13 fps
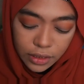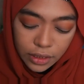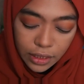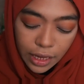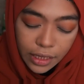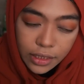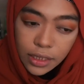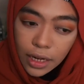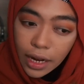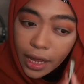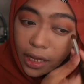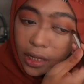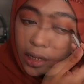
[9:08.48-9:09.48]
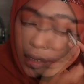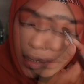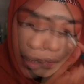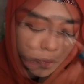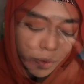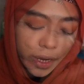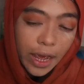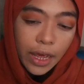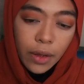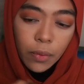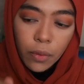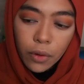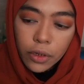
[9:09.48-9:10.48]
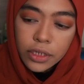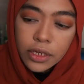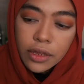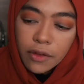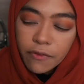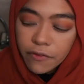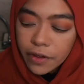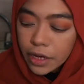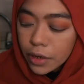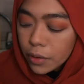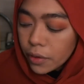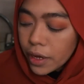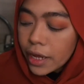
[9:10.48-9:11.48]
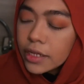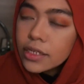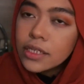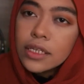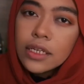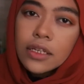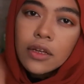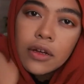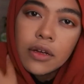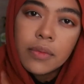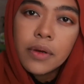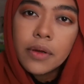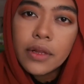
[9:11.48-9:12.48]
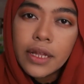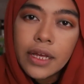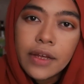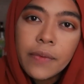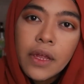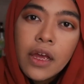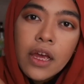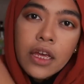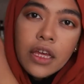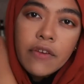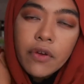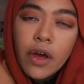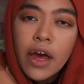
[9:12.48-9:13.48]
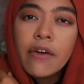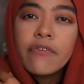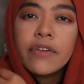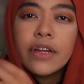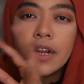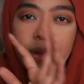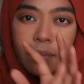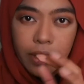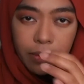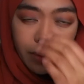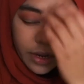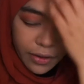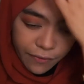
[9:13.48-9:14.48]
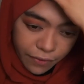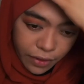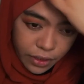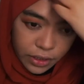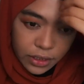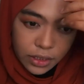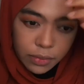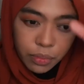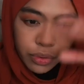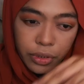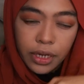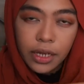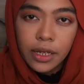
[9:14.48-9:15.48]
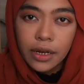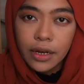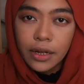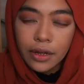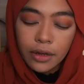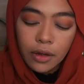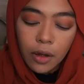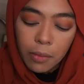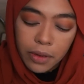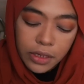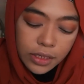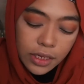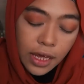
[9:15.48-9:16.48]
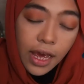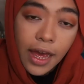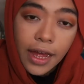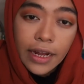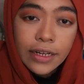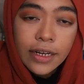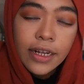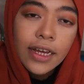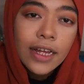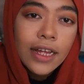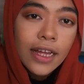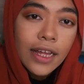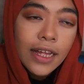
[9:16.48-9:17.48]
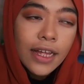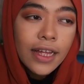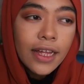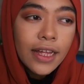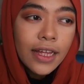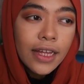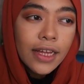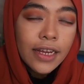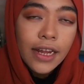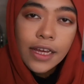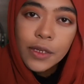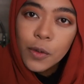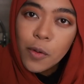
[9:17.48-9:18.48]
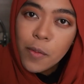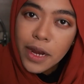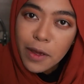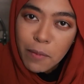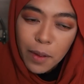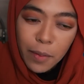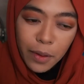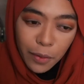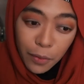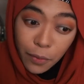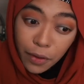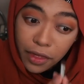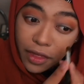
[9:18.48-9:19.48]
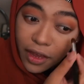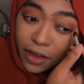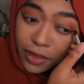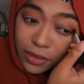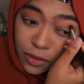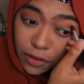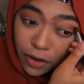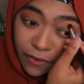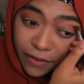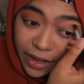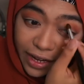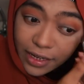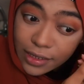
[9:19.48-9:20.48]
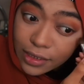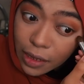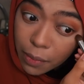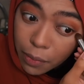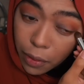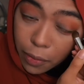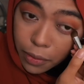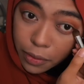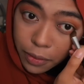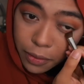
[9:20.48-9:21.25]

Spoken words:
that's like when I watched the video and she talked about like, if you have the limiting belief, just put it in the comments, and there's so many people with sort of like the same problem.